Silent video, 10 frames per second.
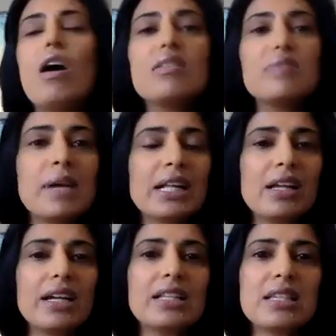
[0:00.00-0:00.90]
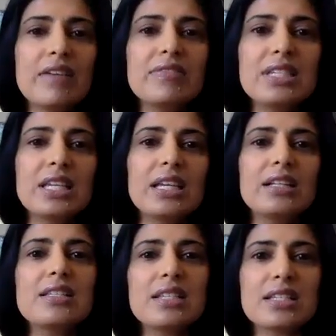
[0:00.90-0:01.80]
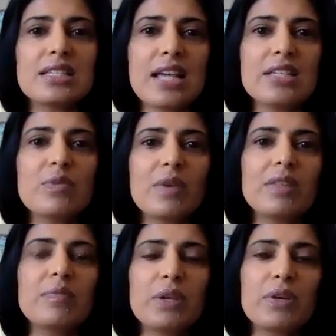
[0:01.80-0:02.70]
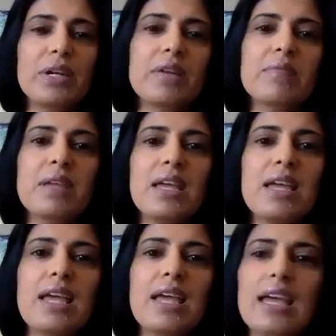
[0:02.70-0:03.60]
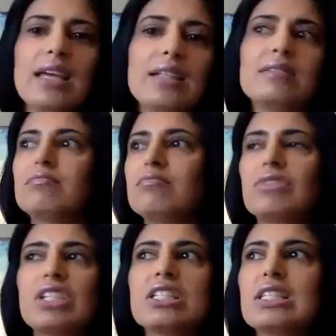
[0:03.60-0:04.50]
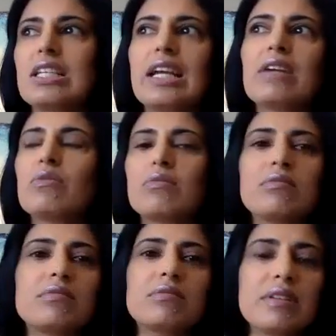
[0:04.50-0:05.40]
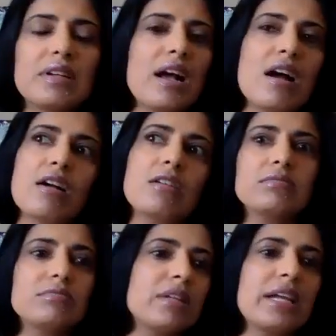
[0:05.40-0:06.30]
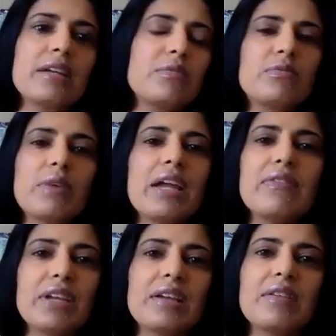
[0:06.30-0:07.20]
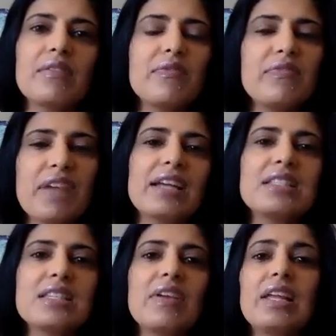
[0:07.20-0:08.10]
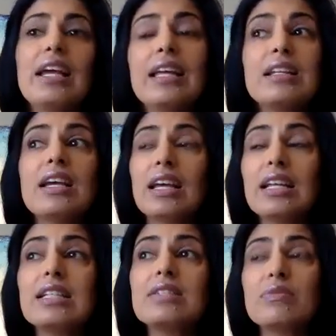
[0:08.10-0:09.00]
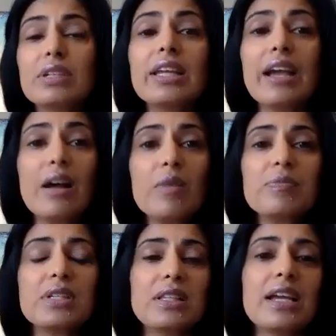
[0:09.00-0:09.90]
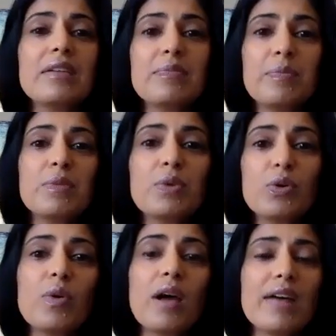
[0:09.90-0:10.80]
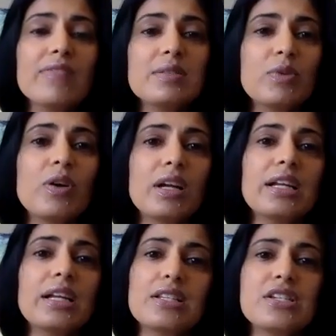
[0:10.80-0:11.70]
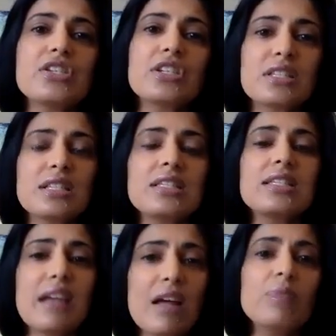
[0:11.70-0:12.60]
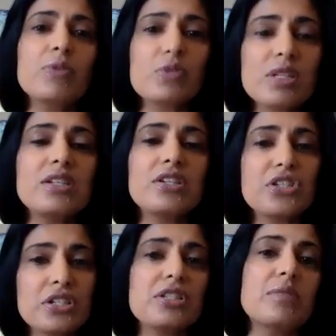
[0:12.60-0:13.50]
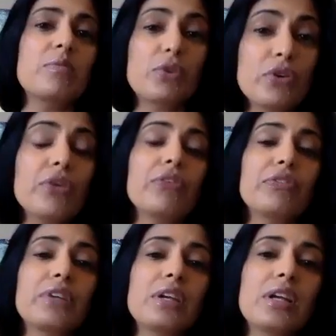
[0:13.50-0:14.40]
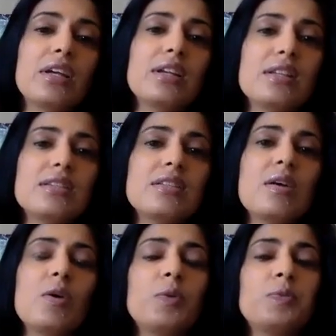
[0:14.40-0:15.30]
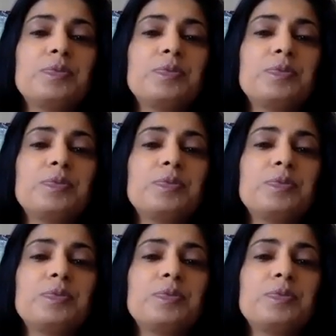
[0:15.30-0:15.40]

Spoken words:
of my clients have seen success with Purium, and just like are like raving fans of it. And it's really helped like people who have some chronic conditions. It's helped those conditions improve. So